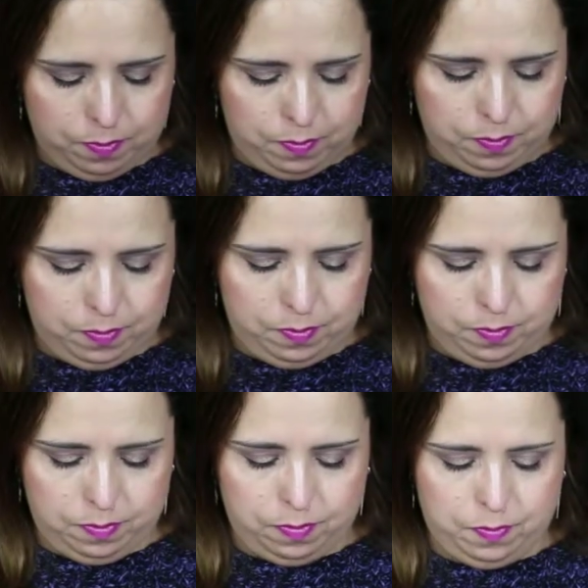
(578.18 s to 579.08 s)

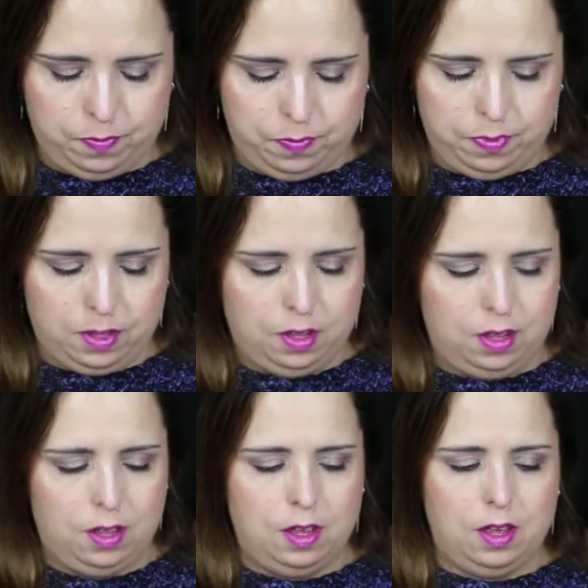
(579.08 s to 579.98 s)

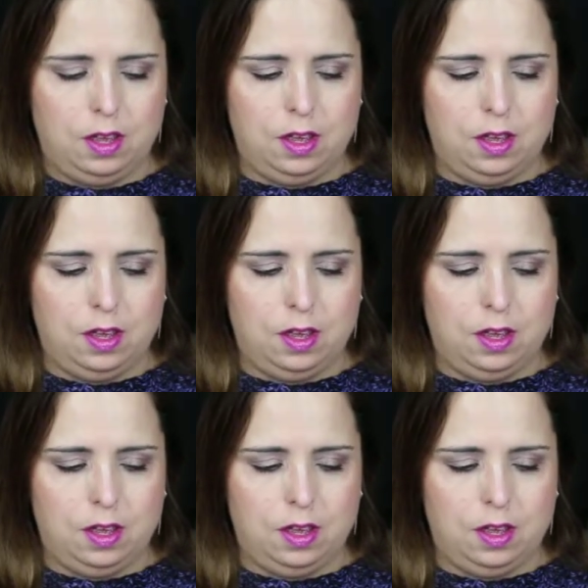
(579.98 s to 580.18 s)
No one is speaking in this clip.